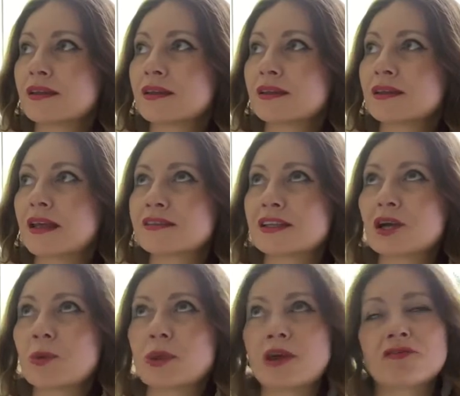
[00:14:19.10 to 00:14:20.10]
there's a
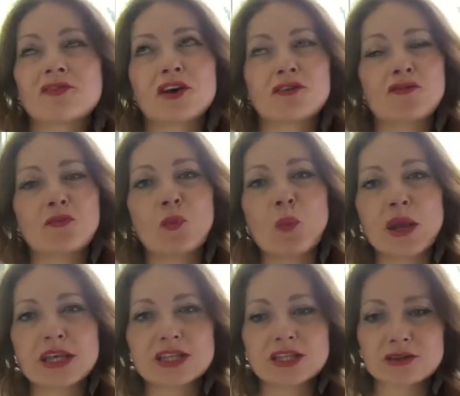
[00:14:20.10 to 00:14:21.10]
little bit of kind of
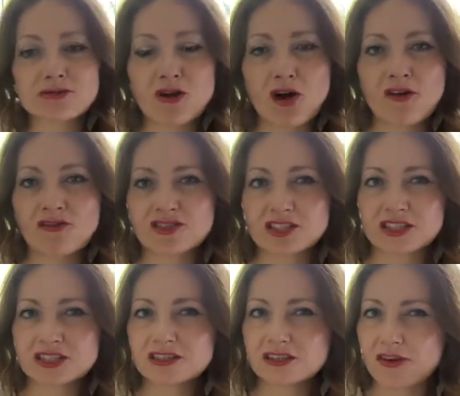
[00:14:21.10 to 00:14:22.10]
witchcraft and
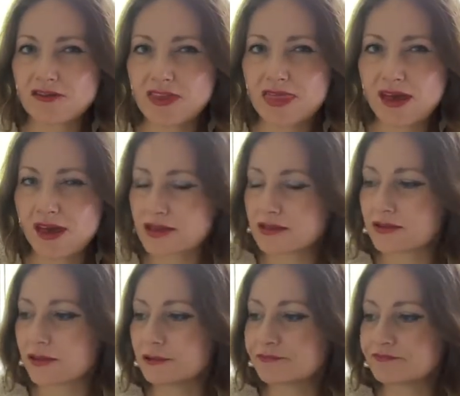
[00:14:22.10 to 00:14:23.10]
stuff in there,
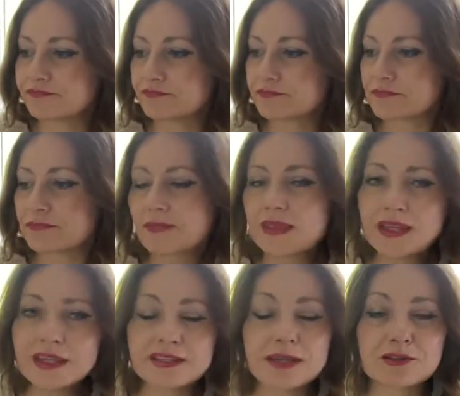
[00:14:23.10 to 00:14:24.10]
so
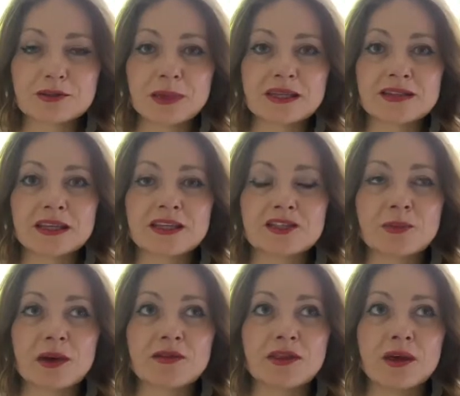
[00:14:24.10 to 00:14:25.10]
it sounds amazing. It's
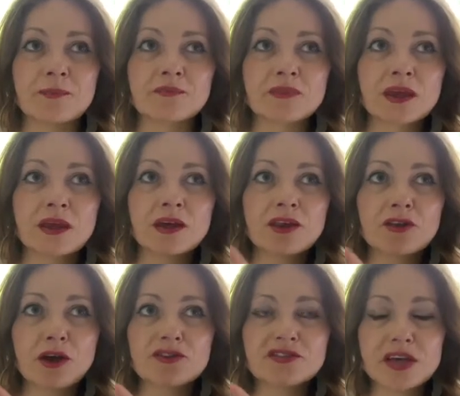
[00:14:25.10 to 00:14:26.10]
about them,
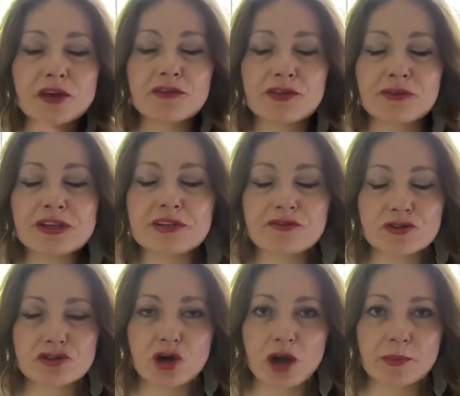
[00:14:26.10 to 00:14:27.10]
set over three different
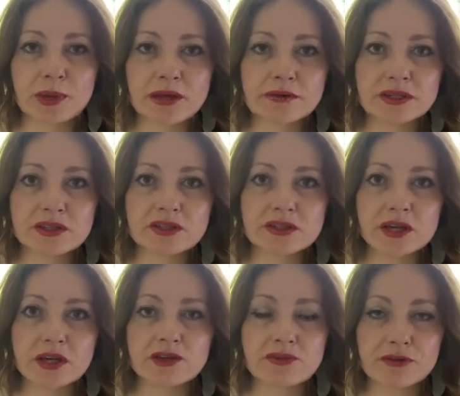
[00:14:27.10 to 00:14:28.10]
time periods,
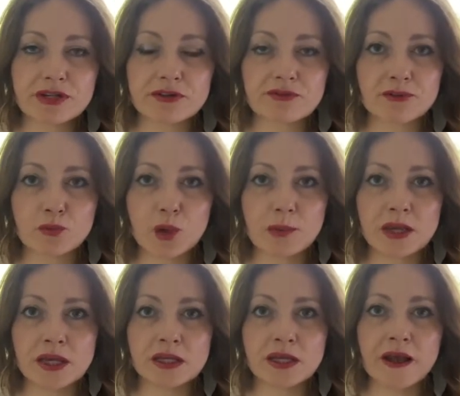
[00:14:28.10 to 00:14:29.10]
three different
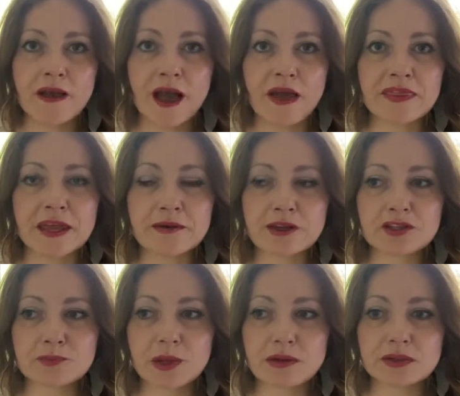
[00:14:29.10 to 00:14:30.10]
women and their
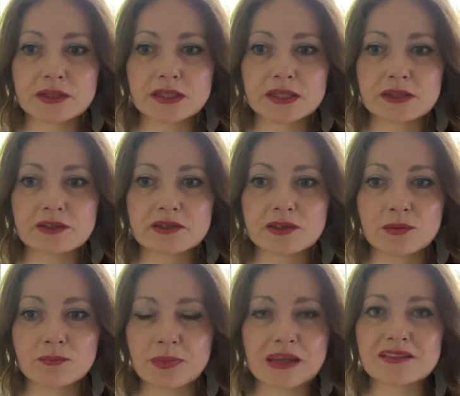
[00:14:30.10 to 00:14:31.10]
experiences
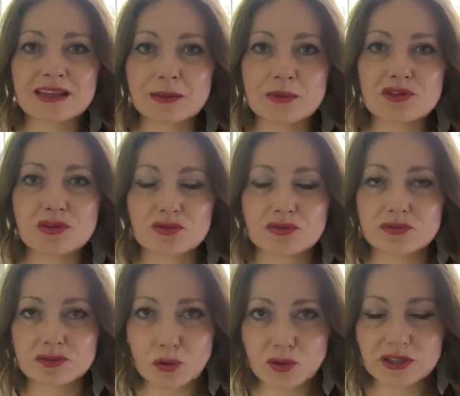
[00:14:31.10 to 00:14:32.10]
basically with
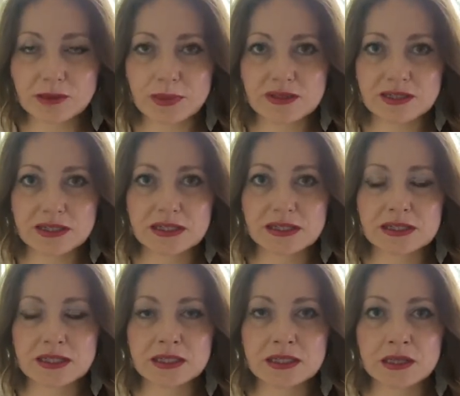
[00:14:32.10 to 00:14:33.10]
toxic
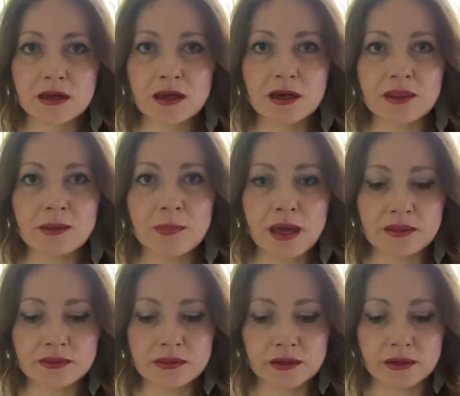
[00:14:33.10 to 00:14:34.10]
masculinity and the
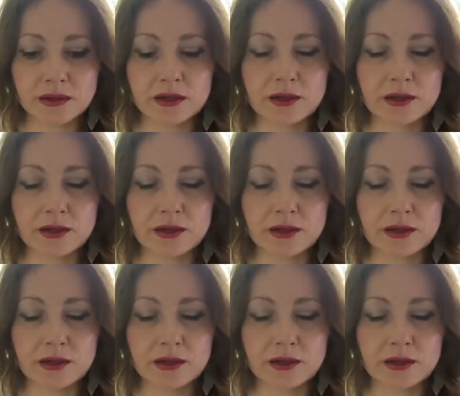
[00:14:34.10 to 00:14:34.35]
men that